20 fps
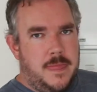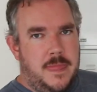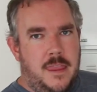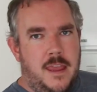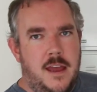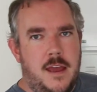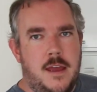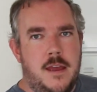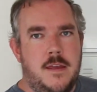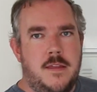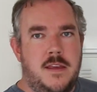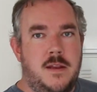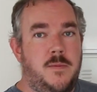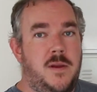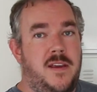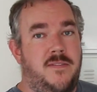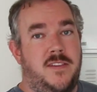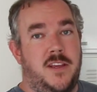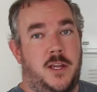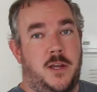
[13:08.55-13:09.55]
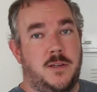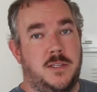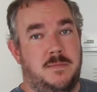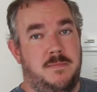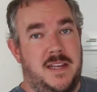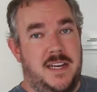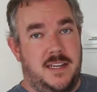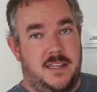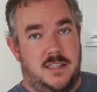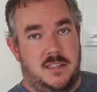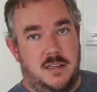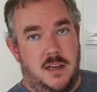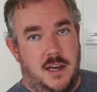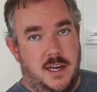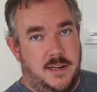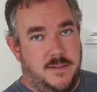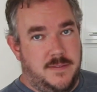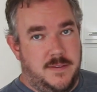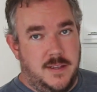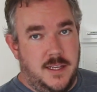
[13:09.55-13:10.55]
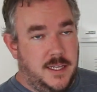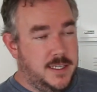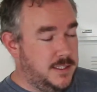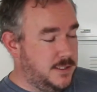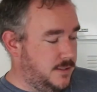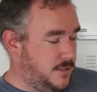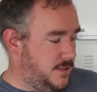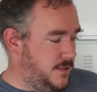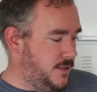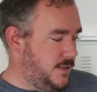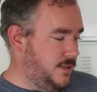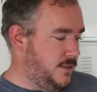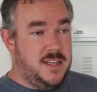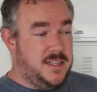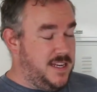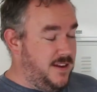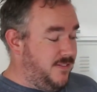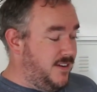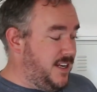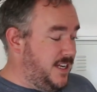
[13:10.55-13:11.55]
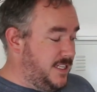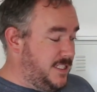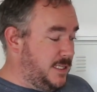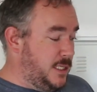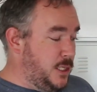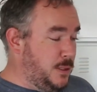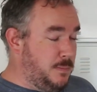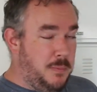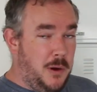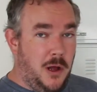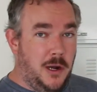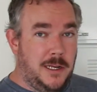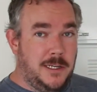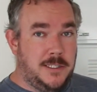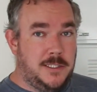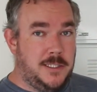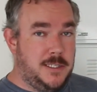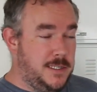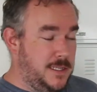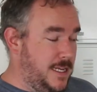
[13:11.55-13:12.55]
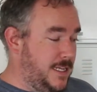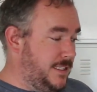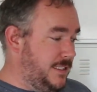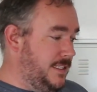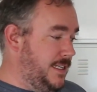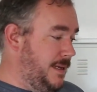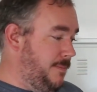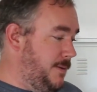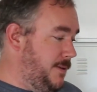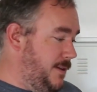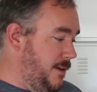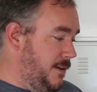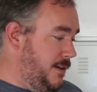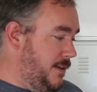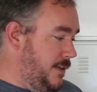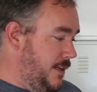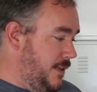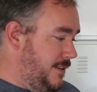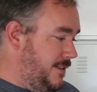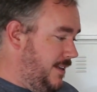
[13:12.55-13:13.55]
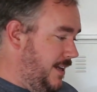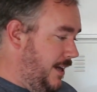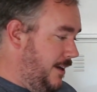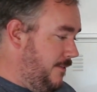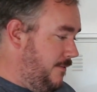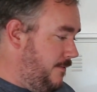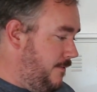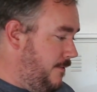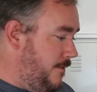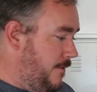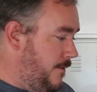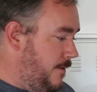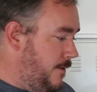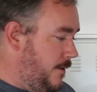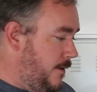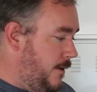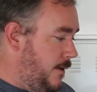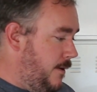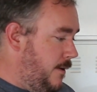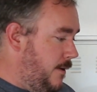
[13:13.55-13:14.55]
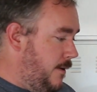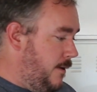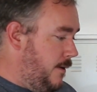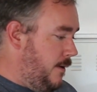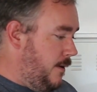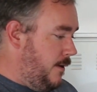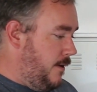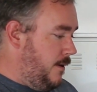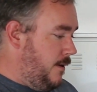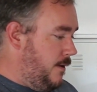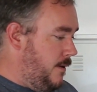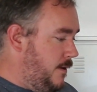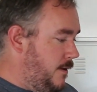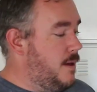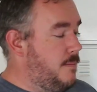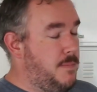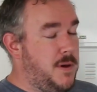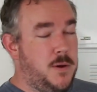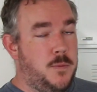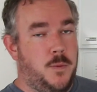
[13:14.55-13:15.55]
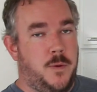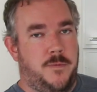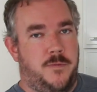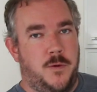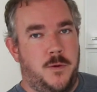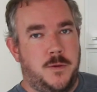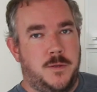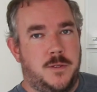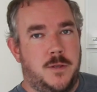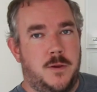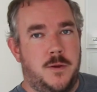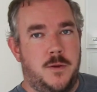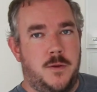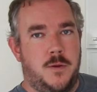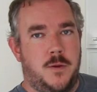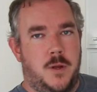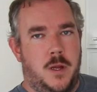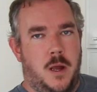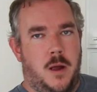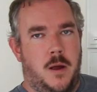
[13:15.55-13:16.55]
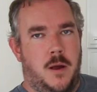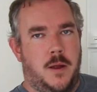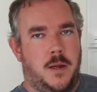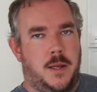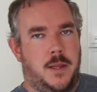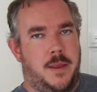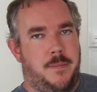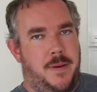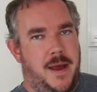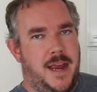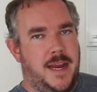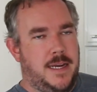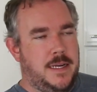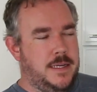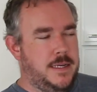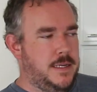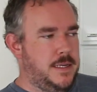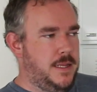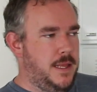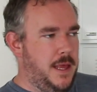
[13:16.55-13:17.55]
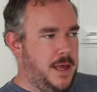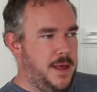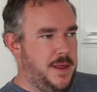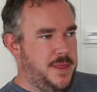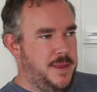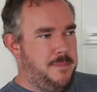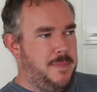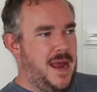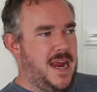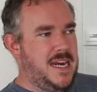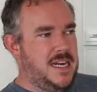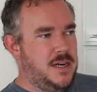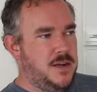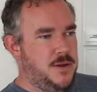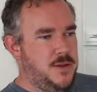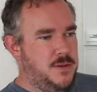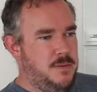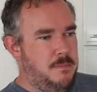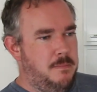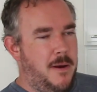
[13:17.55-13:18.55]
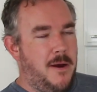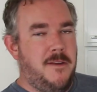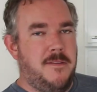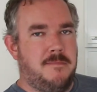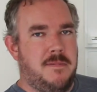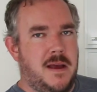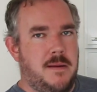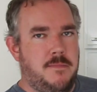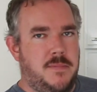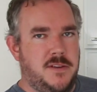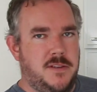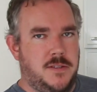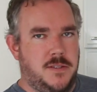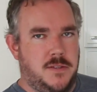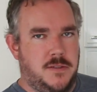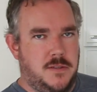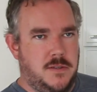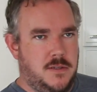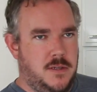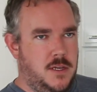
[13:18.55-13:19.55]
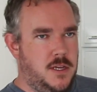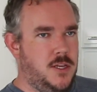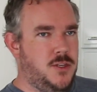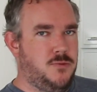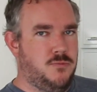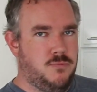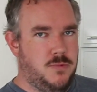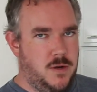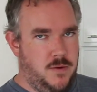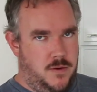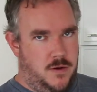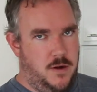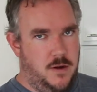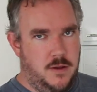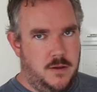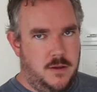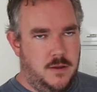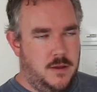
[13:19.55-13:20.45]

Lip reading: Then we have the cosmetic side of things. It definitely needs a good polish. That's an episode in itself. But we've also got the paint. The paint on both bumpers is ruined.